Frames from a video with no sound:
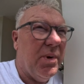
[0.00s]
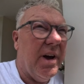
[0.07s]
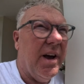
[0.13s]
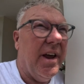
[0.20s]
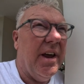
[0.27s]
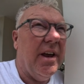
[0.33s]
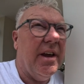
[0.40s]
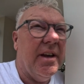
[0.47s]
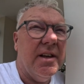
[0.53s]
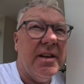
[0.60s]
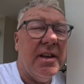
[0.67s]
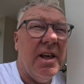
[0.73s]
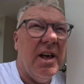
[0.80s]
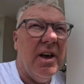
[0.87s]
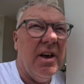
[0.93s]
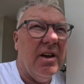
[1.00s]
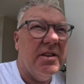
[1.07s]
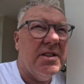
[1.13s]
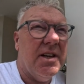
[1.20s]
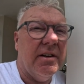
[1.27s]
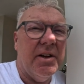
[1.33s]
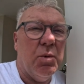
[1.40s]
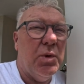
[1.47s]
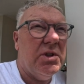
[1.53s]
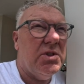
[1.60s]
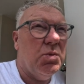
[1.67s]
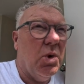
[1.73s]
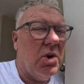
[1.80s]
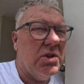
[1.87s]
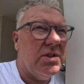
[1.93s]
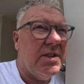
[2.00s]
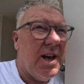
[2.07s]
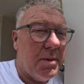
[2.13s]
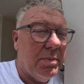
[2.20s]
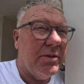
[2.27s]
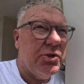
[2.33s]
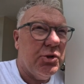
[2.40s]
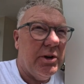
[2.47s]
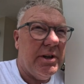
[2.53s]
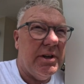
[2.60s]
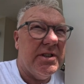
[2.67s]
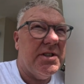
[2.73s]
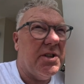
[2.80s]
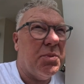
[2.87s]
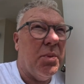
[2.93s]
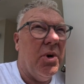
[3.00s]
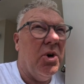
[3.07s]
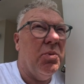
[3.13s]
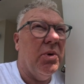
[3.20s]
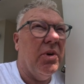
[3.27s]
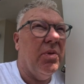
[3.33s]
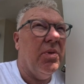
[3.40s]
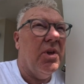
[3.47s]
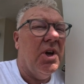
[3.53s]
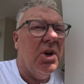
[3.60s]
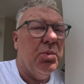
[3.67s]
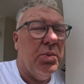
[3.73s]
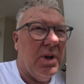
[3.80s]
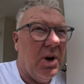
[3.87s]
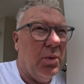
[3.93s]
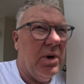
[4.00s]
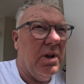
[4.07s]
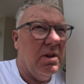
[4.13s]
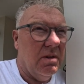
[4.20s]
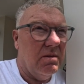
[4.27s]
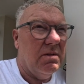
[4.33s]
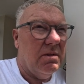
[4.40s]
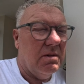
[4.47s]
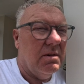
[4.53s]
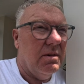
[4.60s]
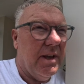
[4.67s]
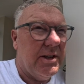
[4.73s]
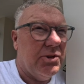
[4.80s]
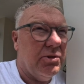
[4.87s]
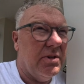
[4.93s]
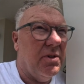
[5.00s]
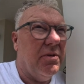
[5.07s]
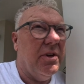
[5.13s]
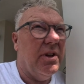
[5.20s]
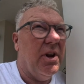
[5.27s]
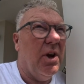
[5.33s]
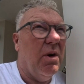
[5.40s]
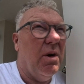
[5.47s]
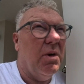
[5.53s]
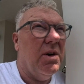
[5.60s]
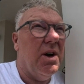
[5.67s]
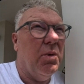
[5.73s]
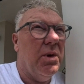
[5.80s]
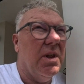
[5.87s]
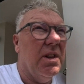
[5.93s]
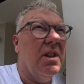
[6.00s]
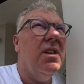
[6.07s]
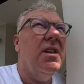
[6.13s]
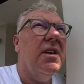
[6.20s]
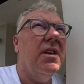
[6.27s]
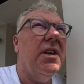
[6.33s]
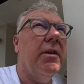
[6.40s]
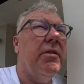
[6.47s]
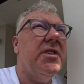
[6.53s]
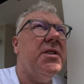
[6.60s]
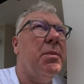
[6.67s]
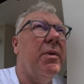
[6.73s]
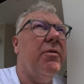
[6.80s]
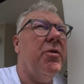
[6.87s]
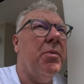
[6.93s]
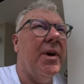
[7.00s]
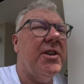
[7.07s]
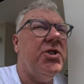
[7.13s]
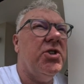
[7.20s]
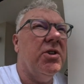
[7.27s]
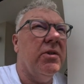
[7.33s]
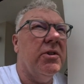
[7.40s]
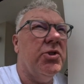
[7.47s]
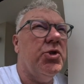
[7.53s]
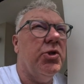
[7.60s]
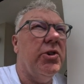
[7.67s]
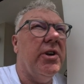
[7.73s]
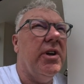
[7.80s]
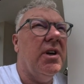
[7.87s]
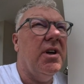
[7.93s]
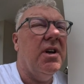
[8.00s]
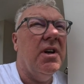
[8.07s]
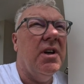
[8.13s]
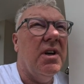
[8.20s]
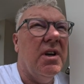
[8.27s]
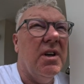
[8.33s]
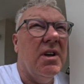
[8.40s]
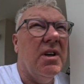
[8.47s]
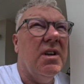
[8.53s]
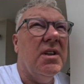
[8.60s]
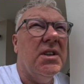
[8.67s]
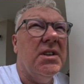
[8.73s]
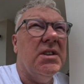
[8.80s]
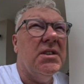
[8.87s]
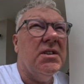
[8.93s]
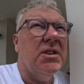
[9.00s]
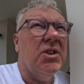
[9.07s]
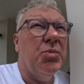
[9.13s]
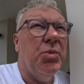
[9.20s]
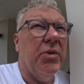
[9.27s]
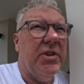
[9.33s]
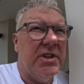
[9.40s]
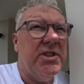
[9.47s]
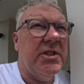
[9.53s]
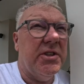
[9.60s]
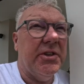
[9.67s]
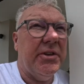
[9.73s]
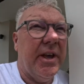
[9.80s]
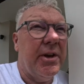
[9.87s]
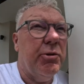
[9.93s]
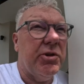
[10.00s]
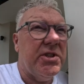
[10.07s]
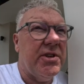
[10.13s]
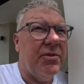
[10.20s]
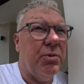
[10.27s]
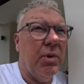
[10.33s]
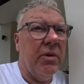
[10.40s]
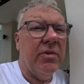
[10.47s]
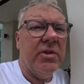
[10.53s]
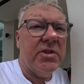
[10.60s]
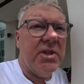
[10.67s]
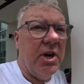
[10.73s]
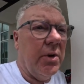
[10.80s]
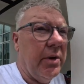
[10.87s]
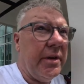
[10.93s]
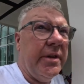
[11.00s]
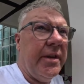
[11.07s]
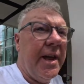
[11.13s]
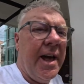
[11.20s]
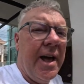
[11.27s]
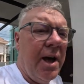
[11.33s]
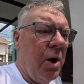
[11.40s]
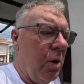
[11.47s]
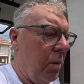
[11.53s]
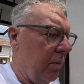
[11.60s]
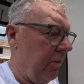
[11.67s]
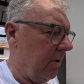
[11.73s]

by uh, telling you which what type of tree it is at the moment, but I will later in the video. I, I will give you some information on the tree. But well, this is the decorative one that's going down